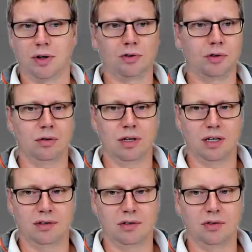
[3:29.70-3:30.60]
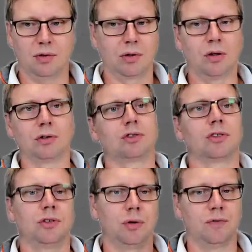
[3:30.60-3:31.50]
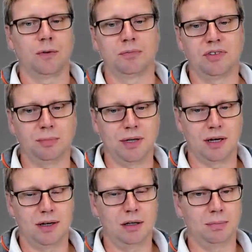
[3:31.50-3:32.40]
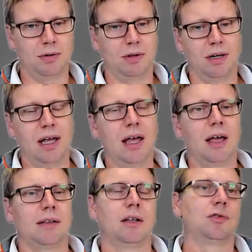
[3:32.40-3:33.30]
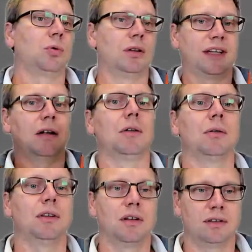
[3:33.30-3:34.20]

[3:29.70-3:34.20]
synchronize. You can also do it from CPI helper. This will download this